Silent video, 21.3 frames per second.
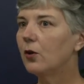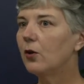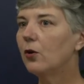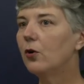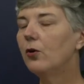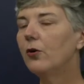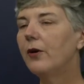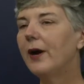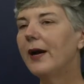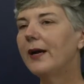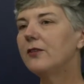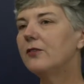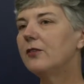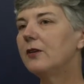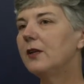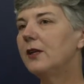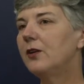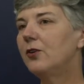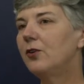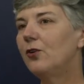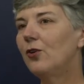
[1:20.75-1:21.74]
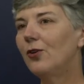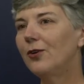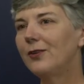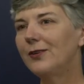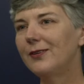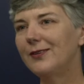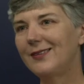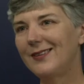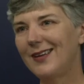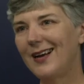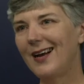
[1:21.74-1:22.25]
or actually not
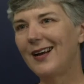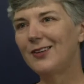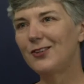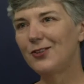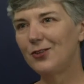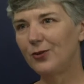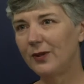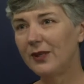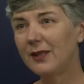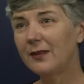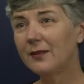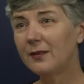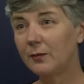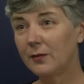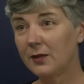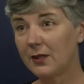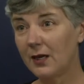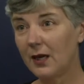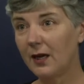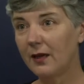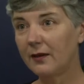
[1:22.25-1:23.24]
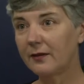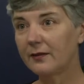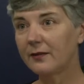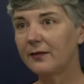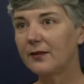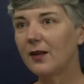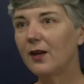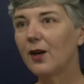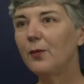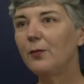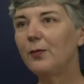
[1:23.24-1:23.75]
start doing some tasks